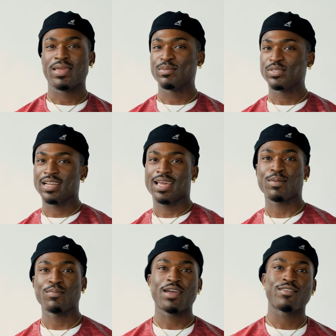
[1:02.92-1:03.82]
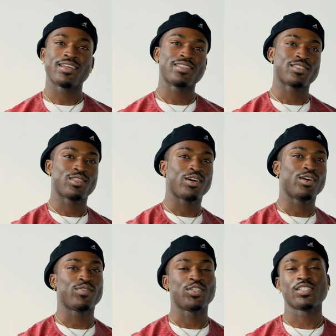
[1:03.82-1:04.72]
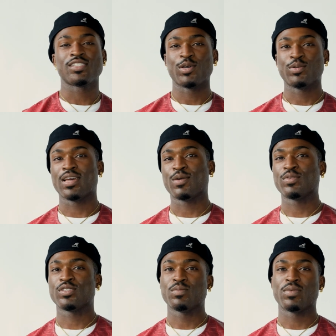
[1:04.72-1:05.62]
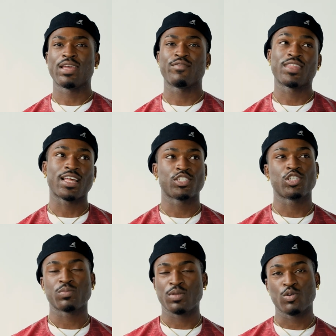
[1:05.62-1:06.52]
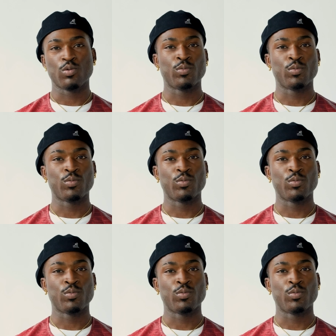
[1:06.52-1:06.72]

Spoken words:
To be able to like marry and stuff and just settle down with somebody, and for that to just be